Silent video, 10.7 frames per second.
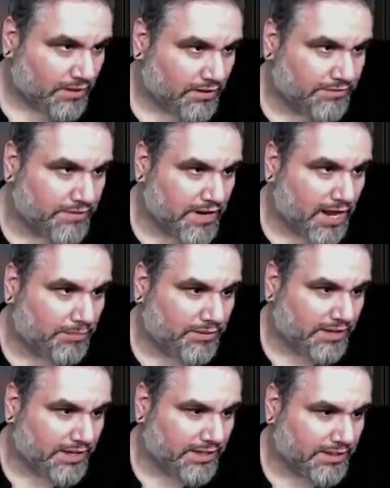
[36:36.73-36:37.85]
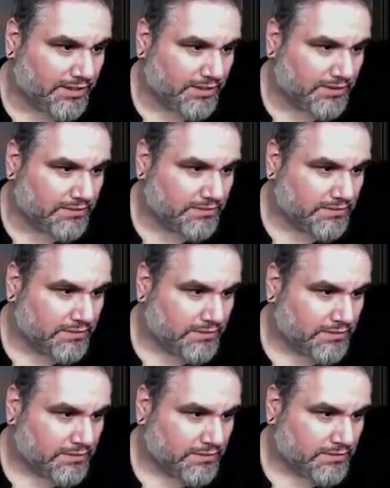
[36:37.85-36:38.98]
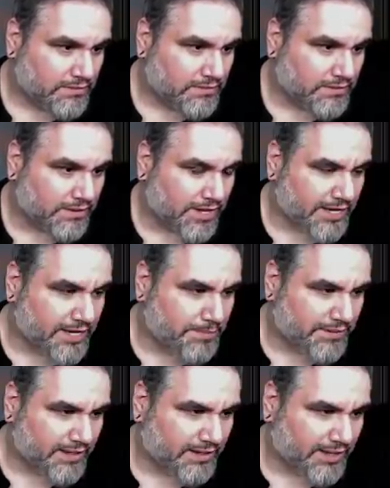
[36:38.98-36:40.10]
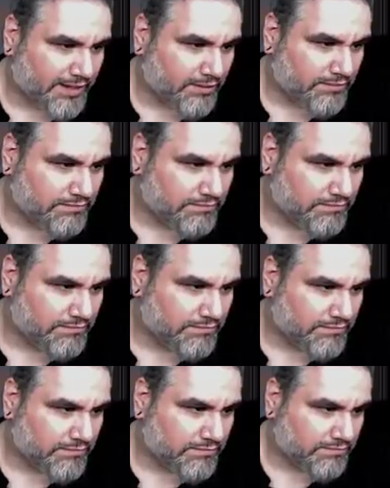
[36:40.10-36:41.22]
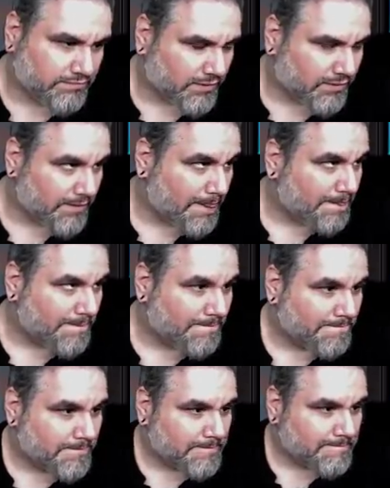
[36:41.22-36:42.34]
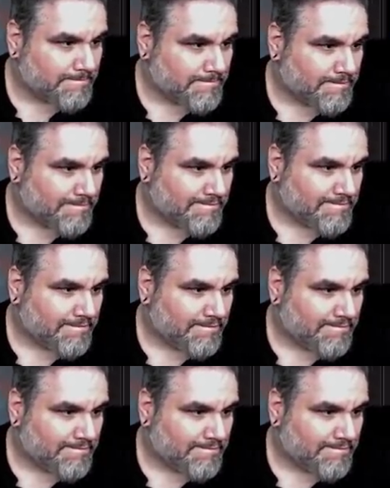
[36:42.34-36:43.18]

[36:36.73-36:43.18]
Could have not played uh, the Knight, but then like, then the Knight's stranded in our hand.